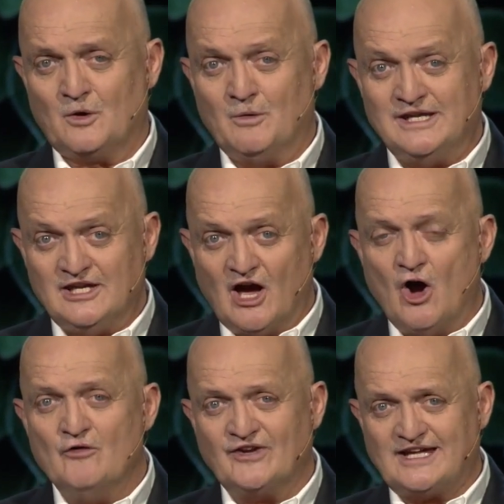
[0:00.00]
when he
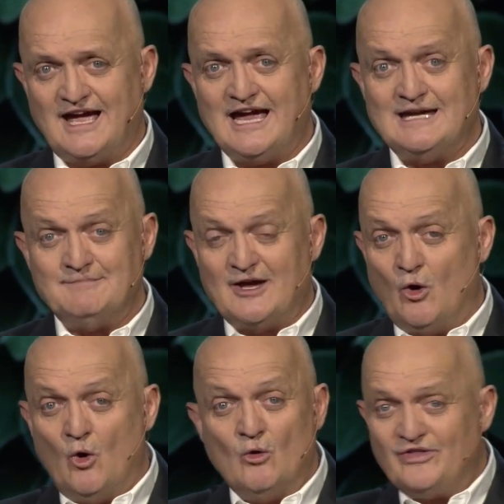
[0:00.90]
overcame
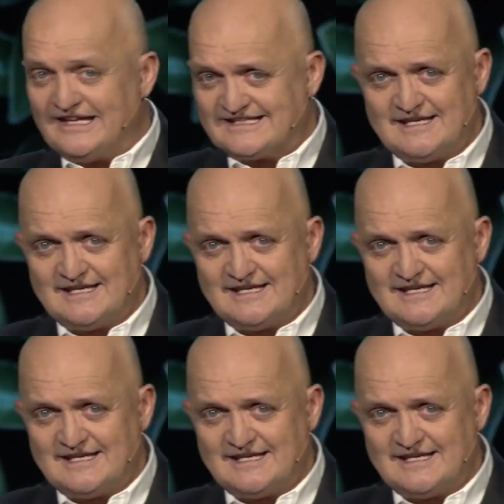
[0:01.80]
all that